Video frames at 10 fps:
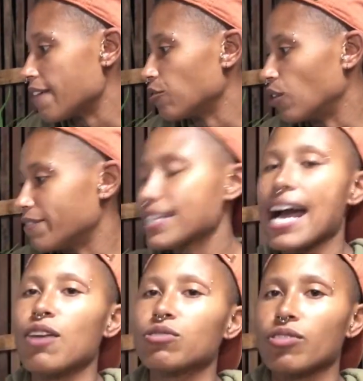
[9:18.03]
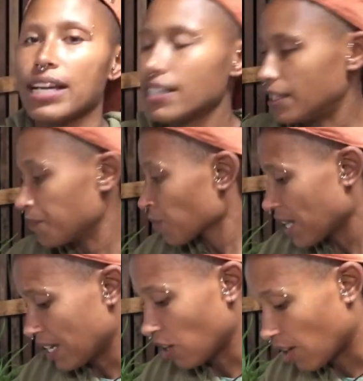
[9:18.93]
or I've downgraded
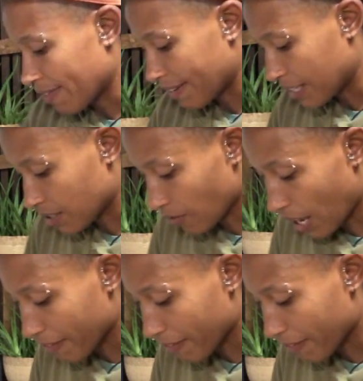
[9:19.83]
in a lot of areas in life.